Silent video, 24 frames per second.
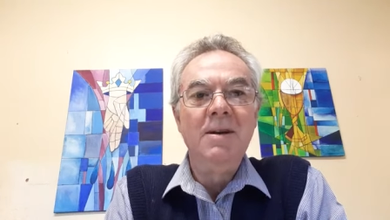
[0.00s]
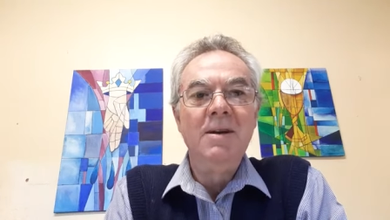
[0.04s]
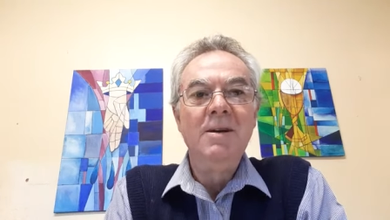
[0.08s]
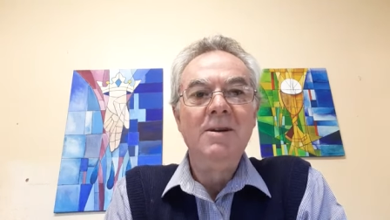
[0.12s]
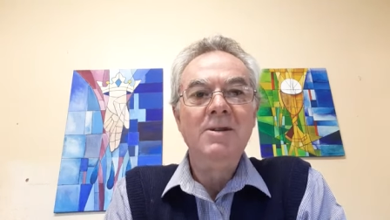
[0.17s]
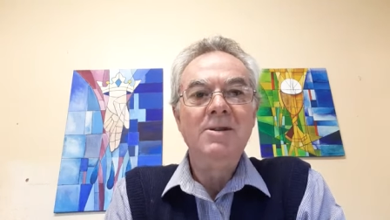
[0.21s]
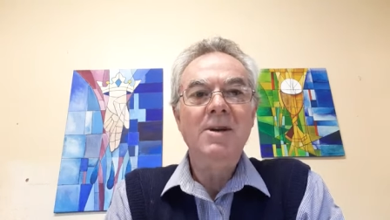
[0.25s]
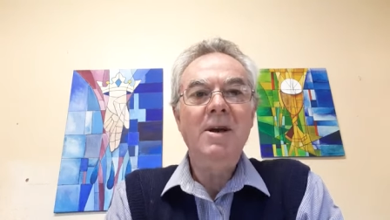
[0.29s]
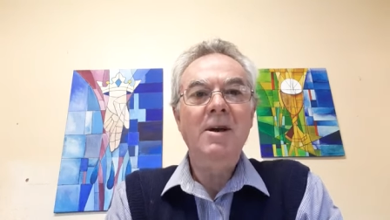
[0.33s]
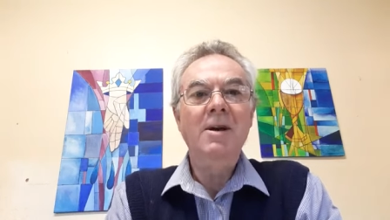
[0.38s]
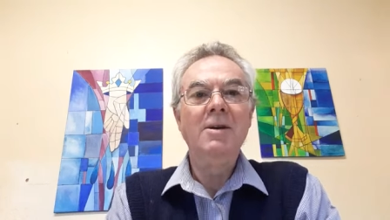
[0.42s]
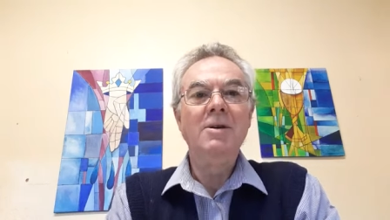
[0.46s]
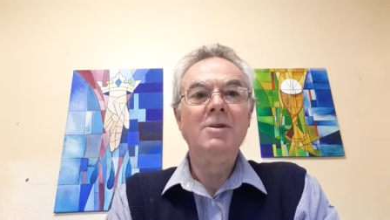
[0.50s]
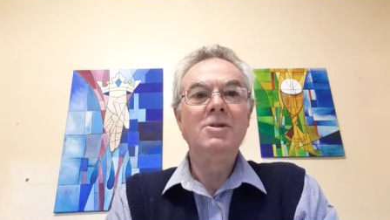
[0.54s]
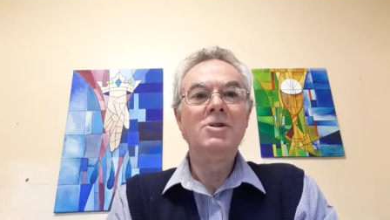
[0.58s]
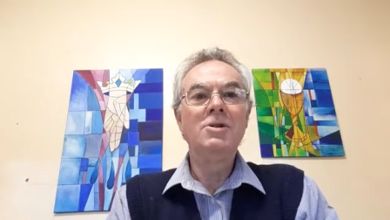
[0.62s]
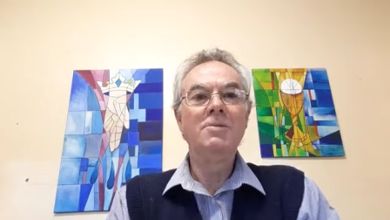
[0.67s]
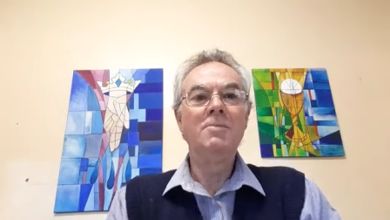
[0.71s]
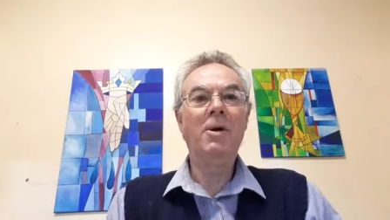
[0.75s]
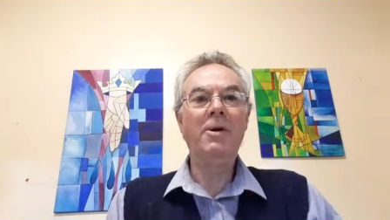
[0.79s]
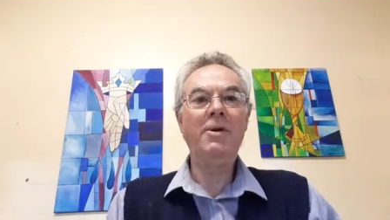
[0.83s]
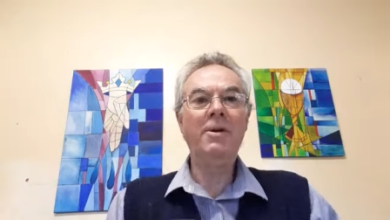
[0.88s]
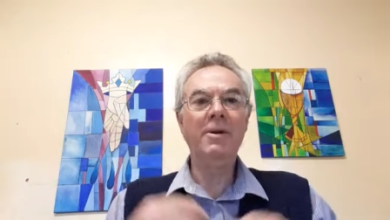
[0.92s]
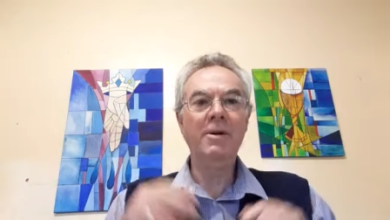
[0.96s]
So,
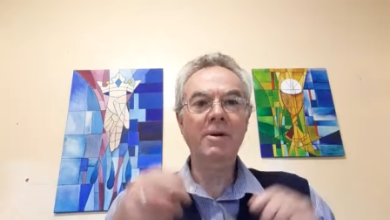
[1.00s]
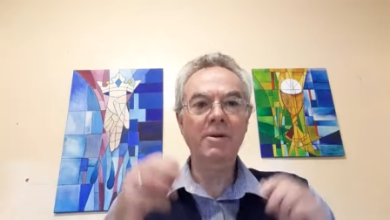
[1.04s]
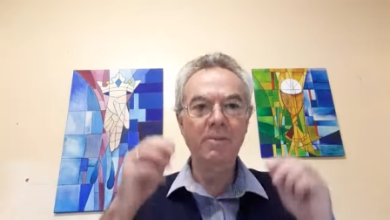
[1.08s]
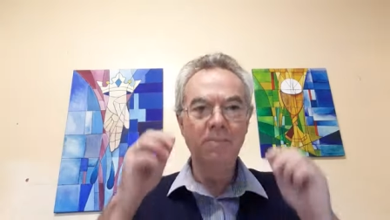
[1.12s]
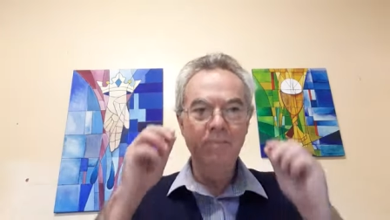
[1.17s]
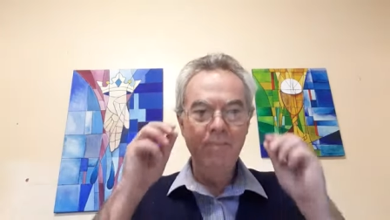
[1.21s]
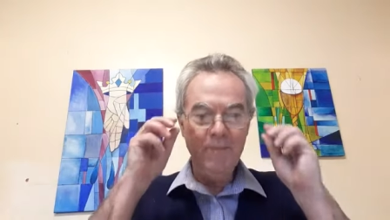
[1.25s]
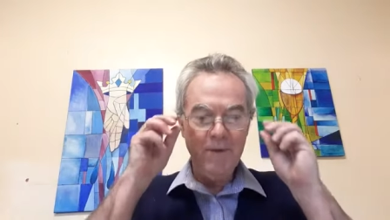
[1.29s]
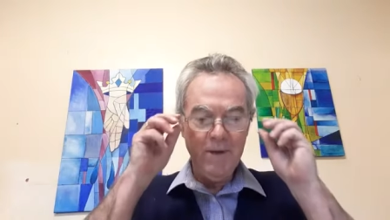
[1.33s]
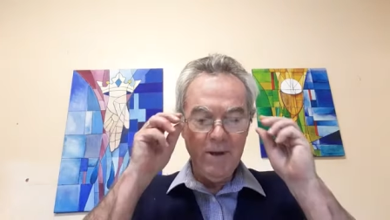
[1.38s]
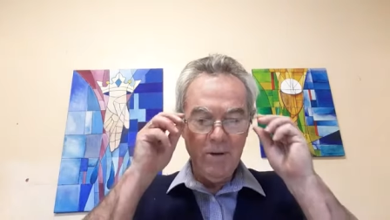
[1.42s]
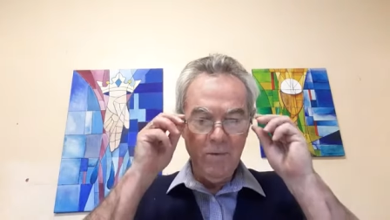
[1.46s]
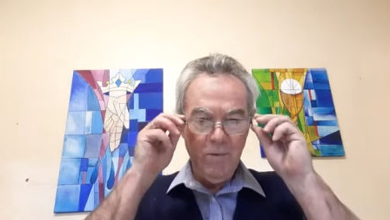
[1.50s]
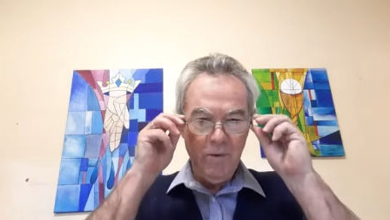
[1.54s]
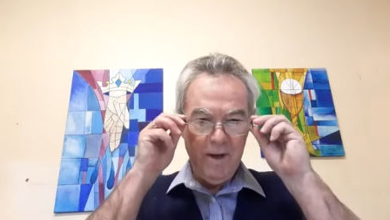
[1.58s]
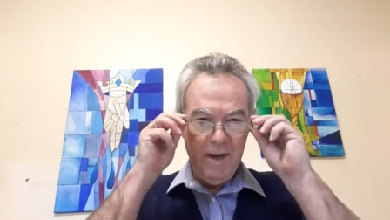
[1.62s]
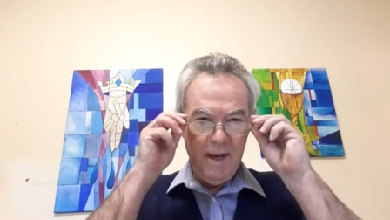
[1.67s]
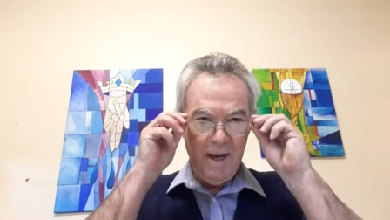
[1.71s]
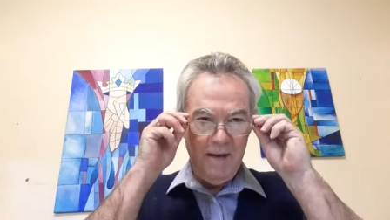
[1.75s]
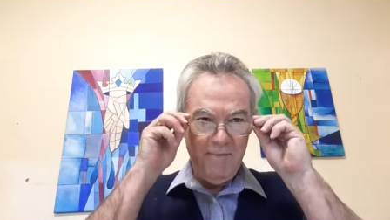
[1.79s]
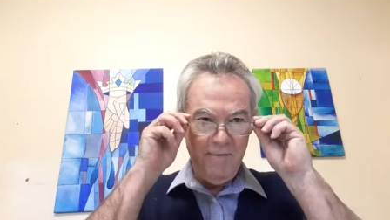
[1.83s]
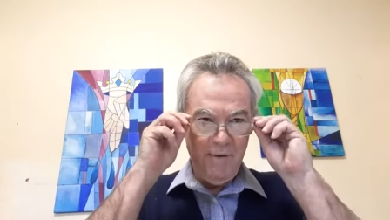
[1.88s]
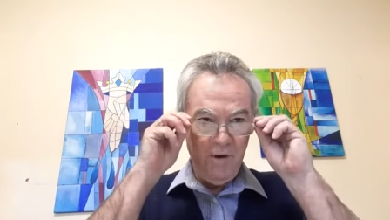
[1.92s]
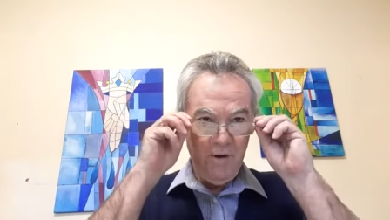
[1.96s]
tomorrow we
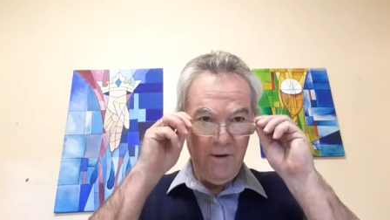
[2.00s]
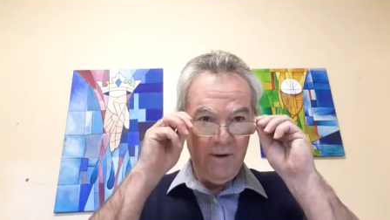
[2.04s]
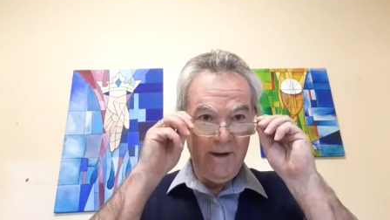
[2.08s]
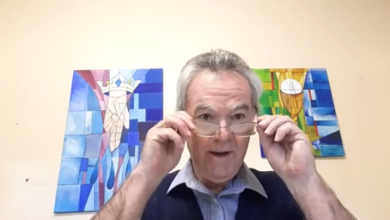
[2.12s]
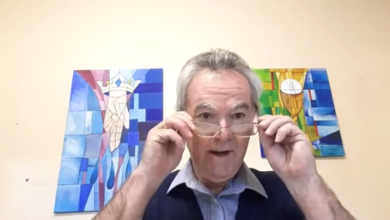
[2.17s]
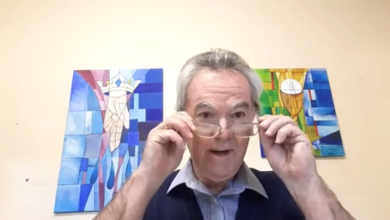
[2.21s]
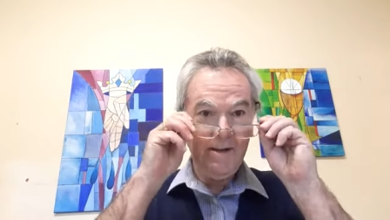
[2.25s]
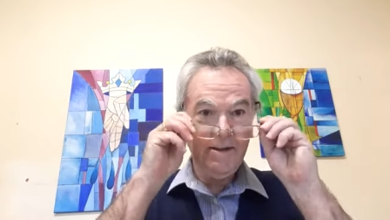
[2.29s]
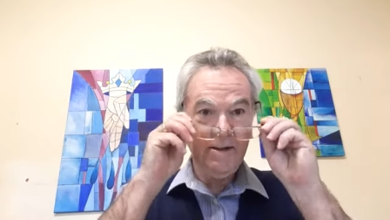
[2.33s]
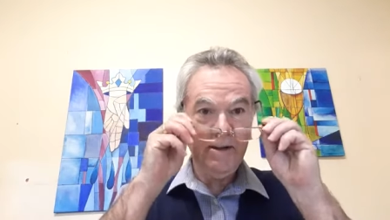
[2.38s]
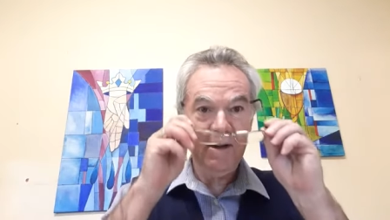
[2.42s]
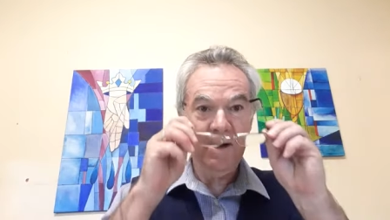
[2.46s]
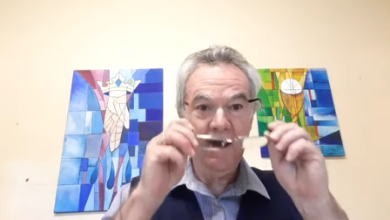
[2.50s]
have a look at